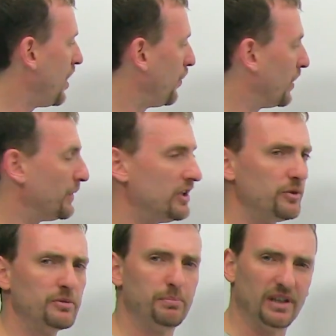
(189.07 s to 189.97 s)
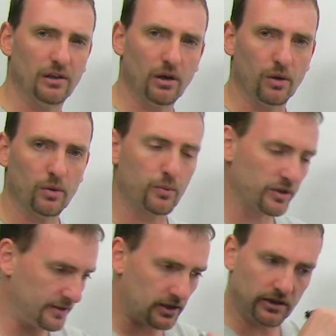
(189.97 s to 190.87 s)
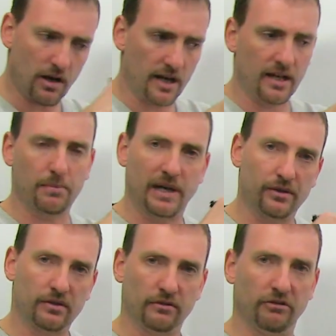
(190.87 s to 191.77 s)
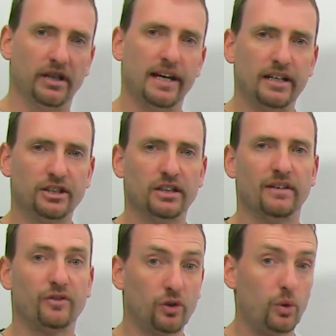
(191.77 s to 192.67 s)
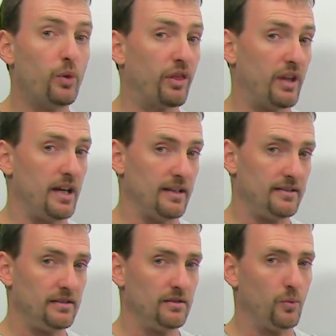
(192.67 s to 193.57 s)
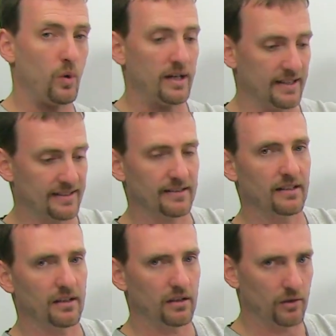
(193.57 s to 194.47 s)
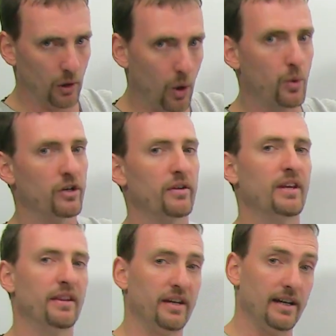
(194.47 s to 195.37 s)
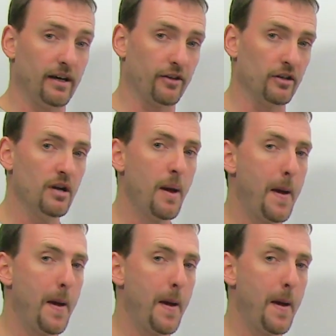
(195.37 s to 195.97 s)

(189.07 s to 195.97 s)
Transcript: When we use below, we're still talking about relation of two things. One is lower than the other,